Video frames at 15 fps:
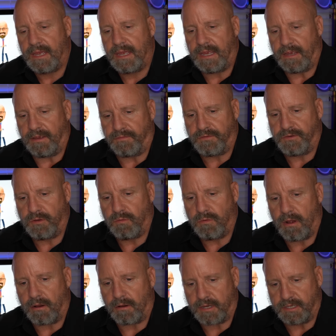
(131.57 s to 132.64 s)
if you
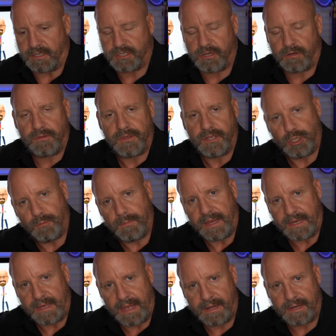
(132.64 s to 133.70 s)
are concerned that you may
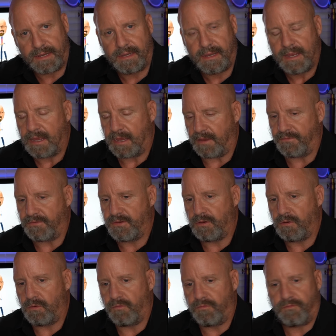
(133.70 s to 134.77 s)
get it, if
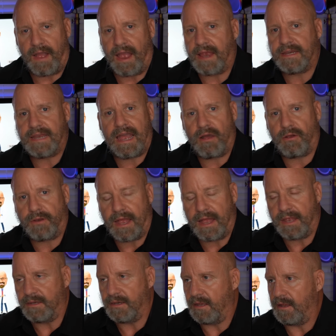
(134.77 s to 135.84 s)
you find out
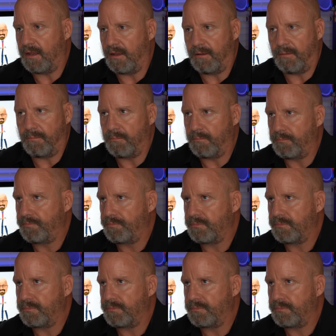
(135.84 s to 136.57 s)
on